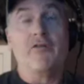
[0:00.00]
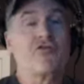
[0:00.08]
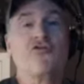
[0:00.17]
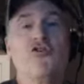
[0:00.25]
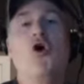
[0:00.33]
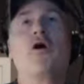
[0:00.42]

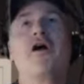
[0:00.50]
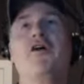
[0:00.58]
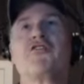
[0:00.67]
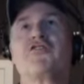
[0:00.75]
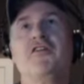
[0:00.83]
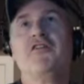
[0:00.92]
nowhere
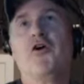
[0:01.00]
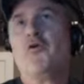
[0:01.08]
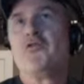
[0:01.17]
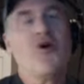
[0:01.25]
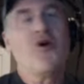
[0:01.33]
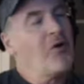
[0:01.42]
else,
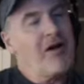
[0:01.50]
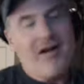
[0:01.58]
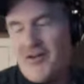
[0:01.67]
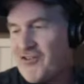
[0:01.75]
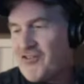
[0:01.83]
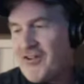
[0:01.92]
nowhere
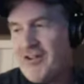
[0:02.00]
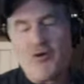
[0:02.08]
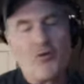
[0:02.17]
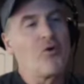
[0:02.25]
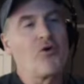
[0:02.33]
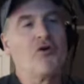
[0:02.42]
else in the
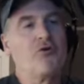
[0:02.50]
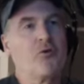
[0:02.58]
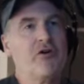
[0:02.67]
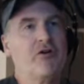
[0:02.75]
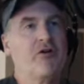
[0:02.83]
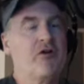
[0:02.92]
world where
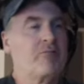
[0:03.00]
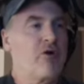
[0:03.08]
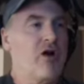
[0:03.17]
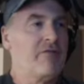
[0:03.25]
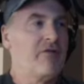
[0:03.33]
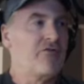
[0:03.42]
you can go to
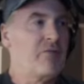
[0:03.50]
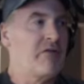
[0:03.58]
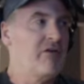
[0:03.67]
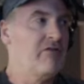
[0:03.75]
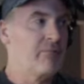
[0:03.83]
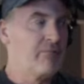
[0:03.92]
breakfast. My
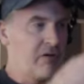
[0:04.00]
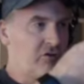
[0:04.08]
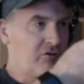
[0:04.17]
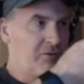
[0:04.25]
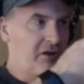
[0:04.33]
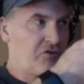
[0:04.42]
favorite
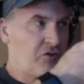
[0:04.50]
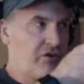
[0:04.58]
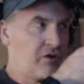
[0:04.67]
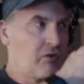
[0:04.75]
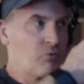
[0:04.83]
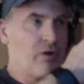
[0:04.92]
breakfast place over here
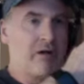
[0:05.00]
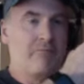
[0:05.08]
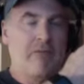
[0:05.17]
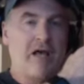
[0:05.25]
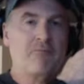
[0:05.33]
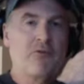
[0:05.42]
called Red
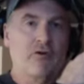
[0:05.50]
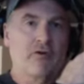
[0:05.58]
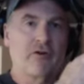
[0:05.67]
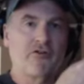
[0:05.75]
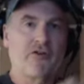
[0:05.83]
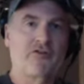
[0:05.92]
Maple,
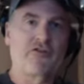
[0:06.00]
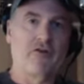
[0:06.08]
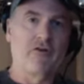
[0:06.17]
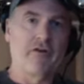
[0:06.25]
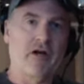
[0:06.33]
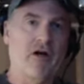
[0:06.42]
because that's an old. They're